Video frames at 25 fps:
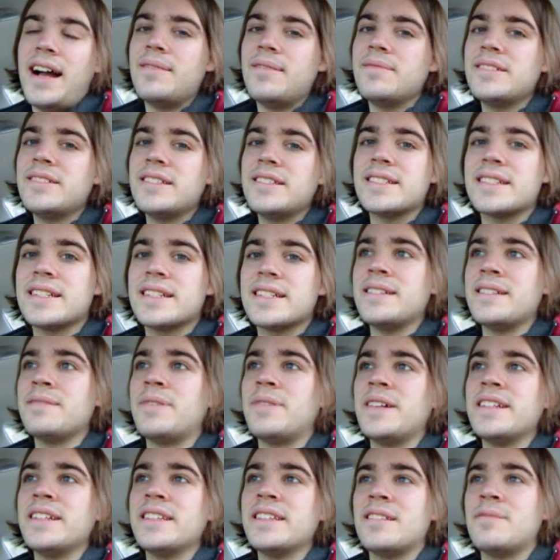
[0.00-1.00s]
I'm just going to
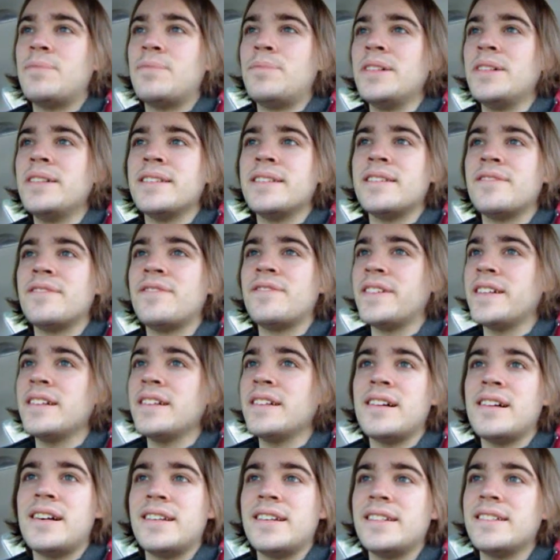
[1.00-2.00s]
bite the bullet and
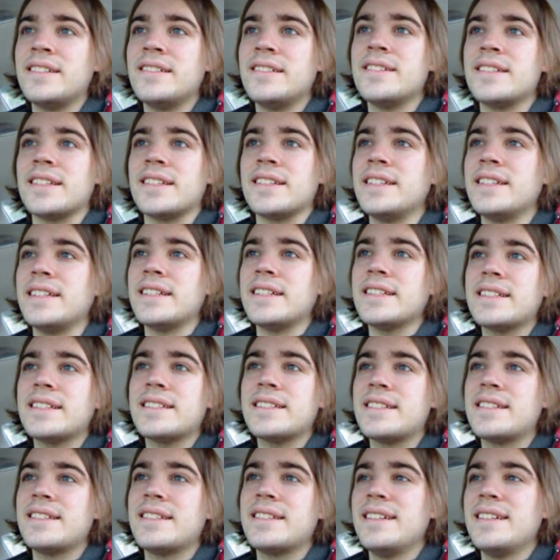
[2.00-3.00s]
figure out how to use
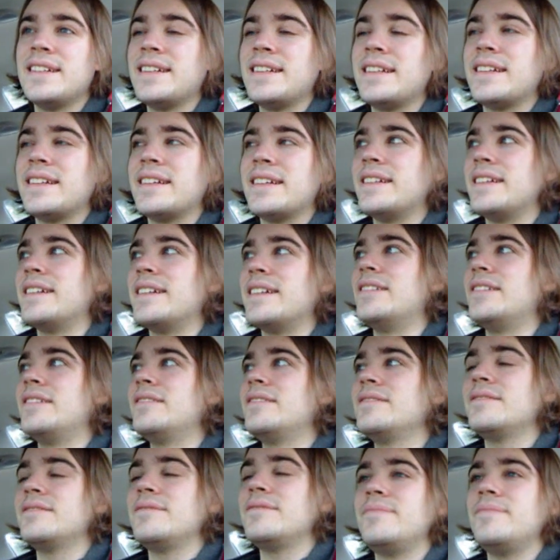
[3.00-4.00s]
Linux, you
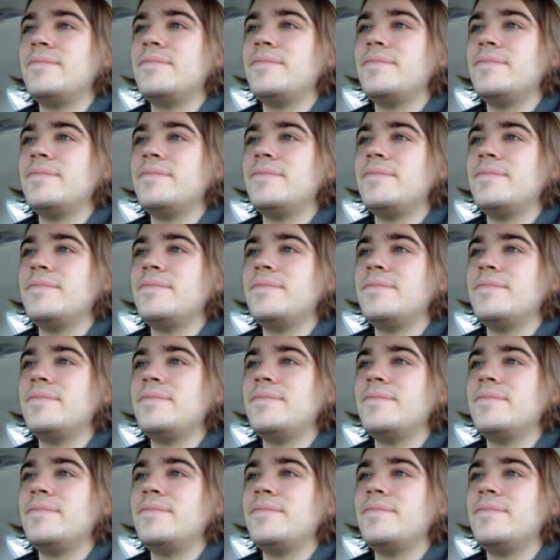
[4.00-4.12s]
know?